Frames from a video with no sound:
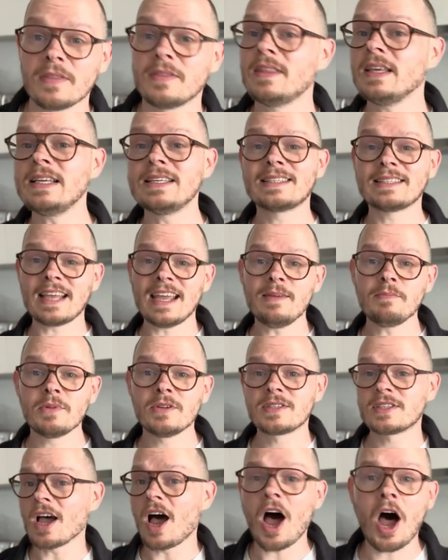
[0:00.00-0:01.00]
these
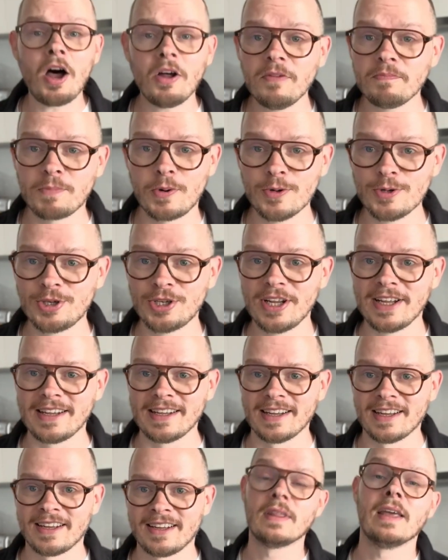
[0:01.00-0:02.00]
statements aren't pushy.
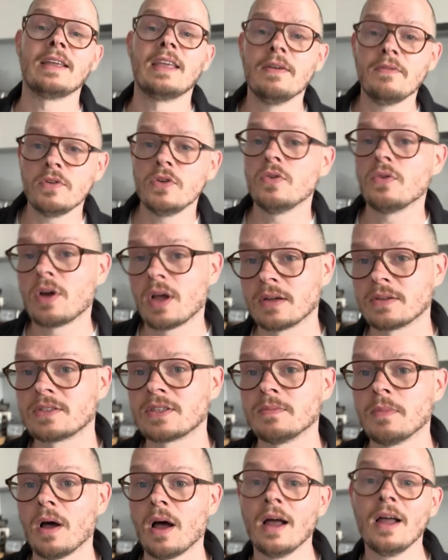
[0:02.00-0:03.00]
They're giving your
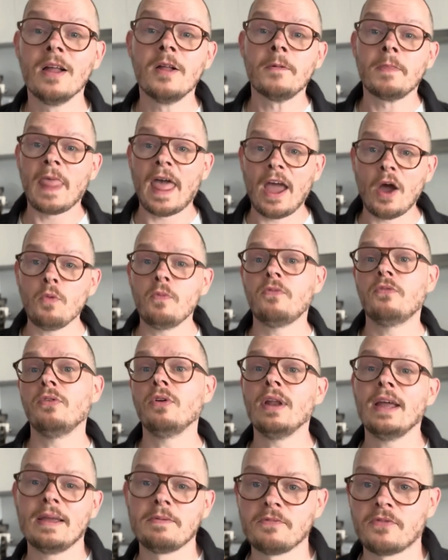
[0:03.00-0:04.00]
customer
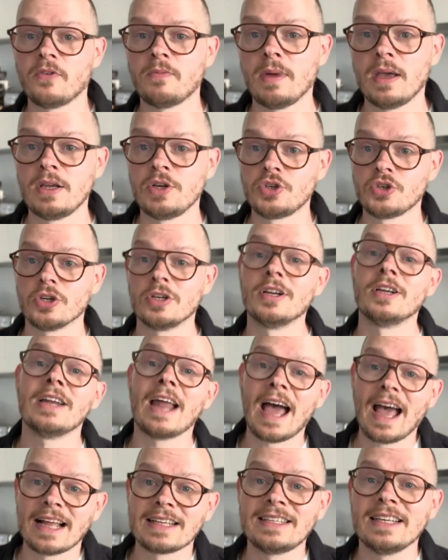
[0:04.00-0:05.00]
helpful information and
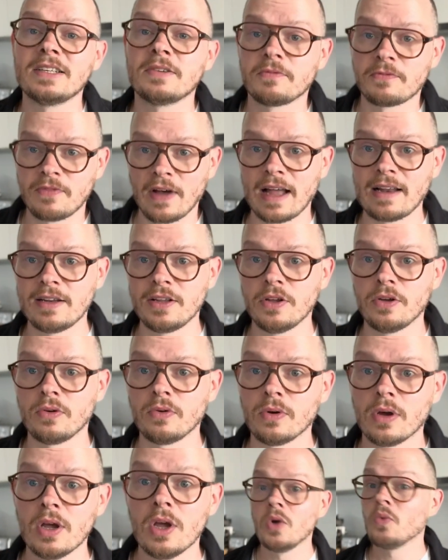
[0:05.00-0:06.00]
added value
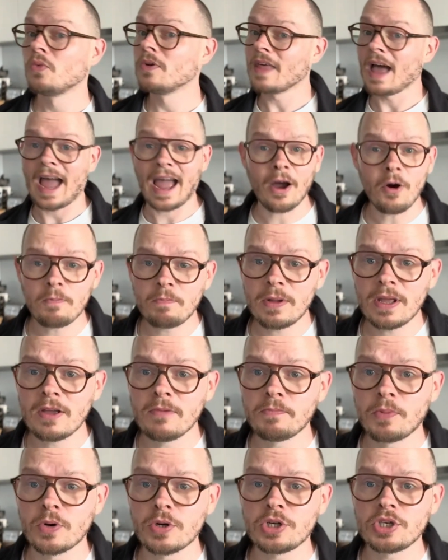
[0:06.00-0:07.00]
without
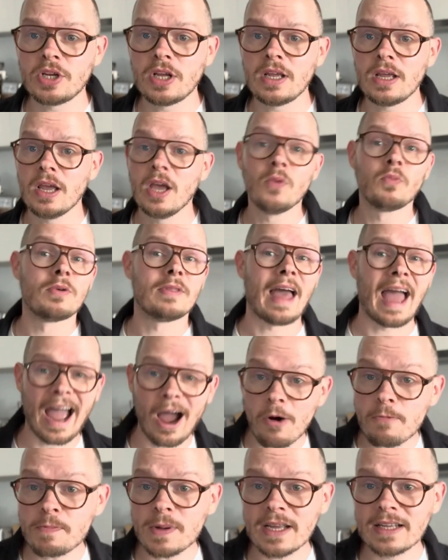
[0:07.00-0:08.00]
being pushy,
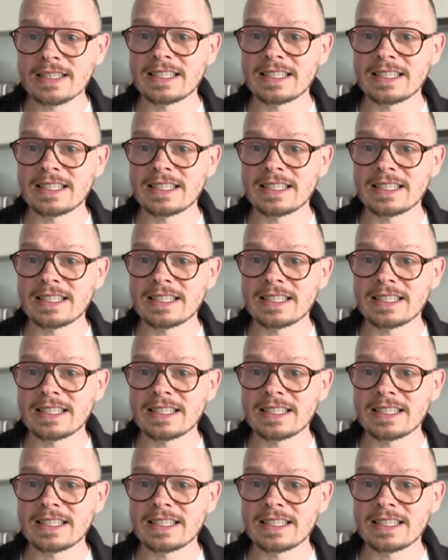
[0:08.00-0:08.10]
without being